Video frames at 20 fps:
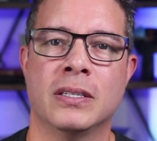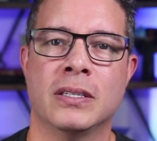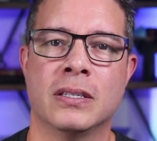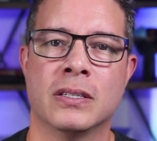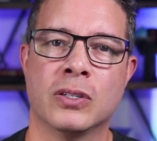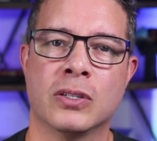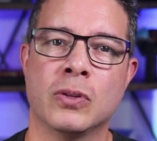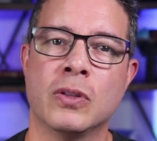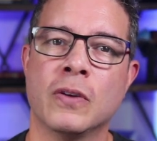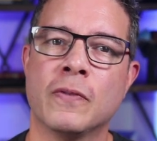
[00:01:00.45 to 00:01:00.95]

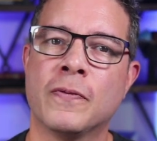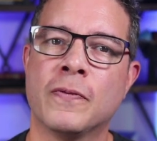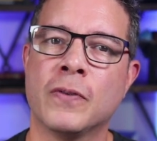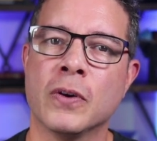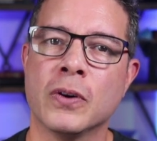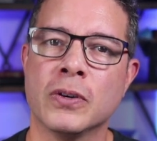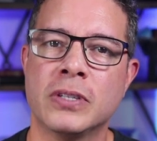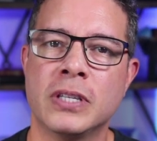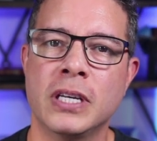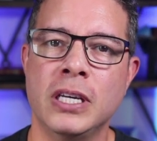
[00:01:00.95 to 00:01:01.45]
so the
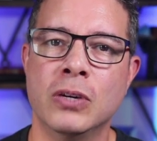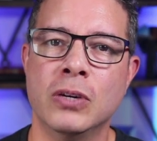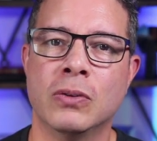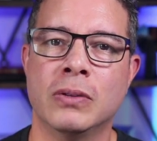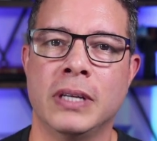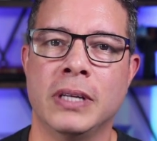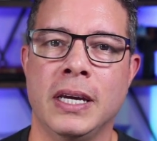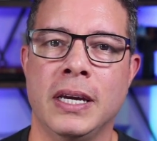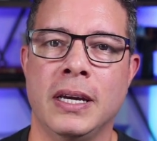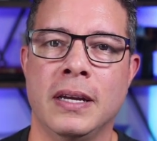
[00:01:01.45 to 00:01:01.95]
first thing you'll
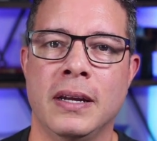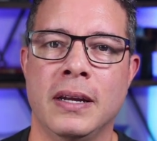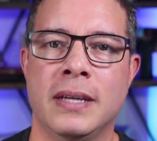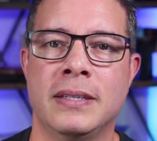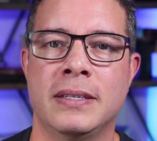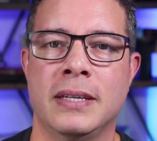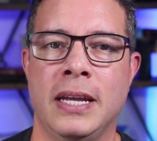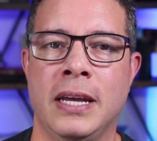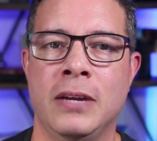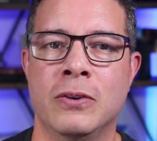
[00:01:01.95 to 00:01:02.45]
need is
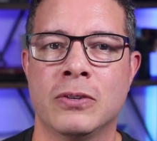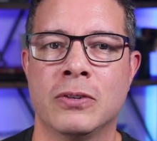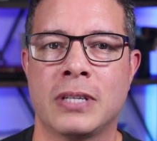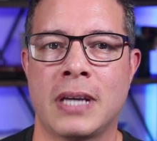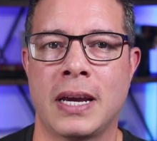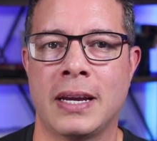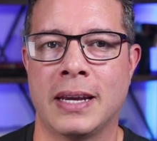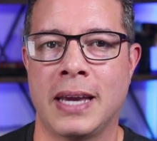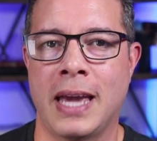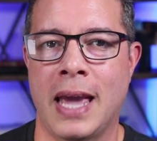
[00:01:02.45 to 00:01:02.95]
an
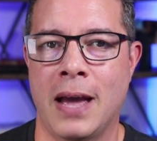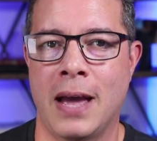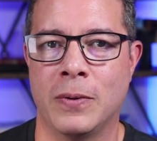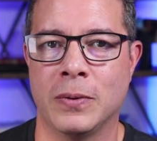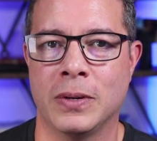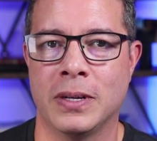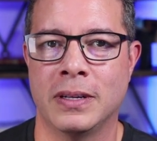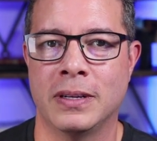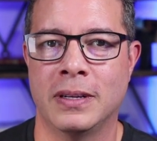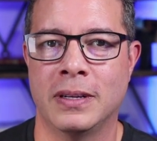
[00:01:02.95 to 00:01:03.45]
Intersight account.